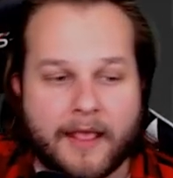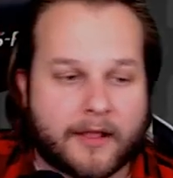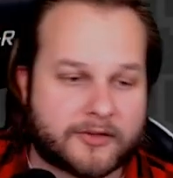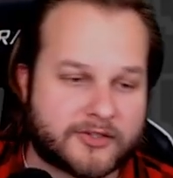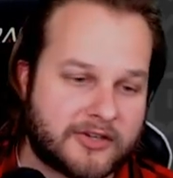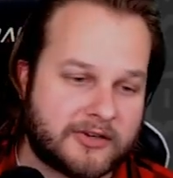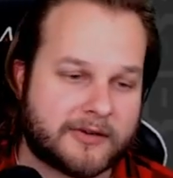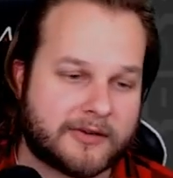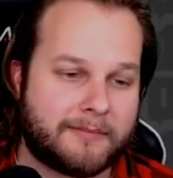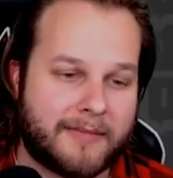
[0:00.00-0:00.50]

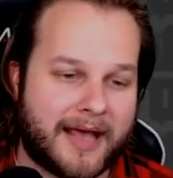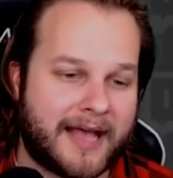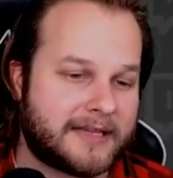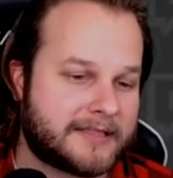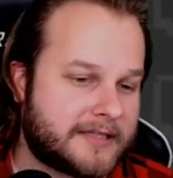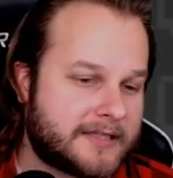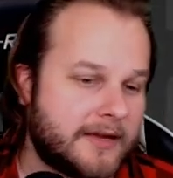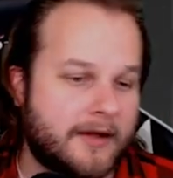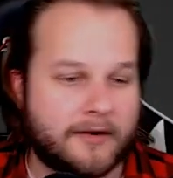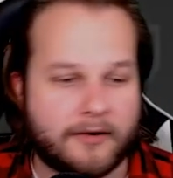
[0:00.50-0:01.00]
Circle my
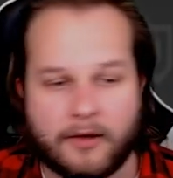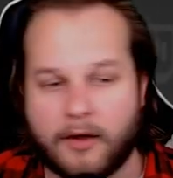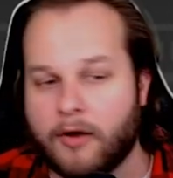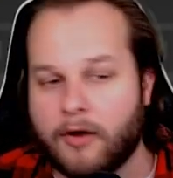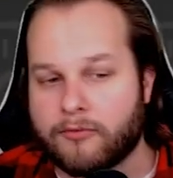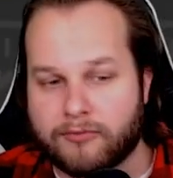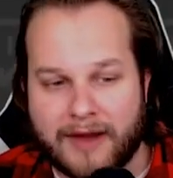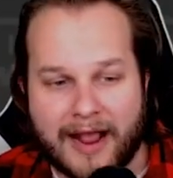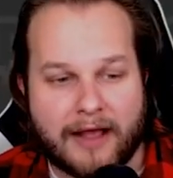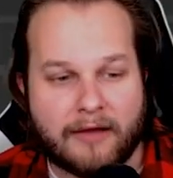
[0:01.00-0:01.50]
tunnel
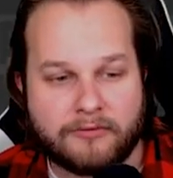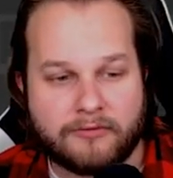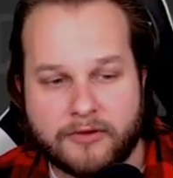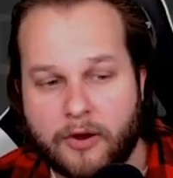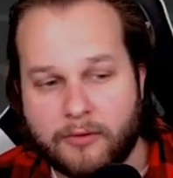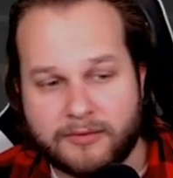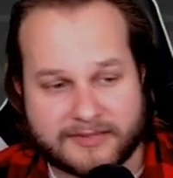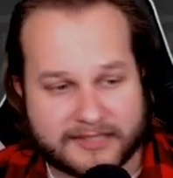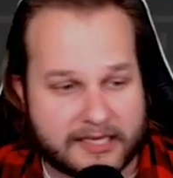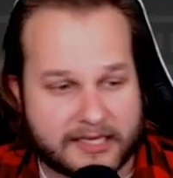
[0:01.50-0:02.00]
around
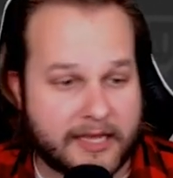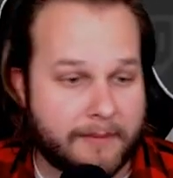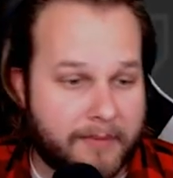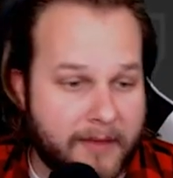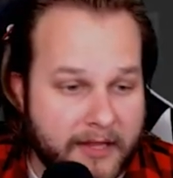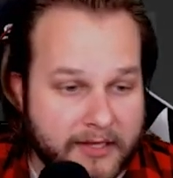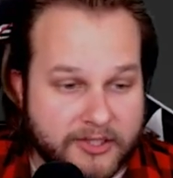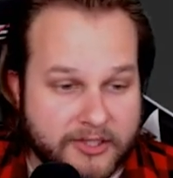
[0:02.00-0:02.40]
your tip,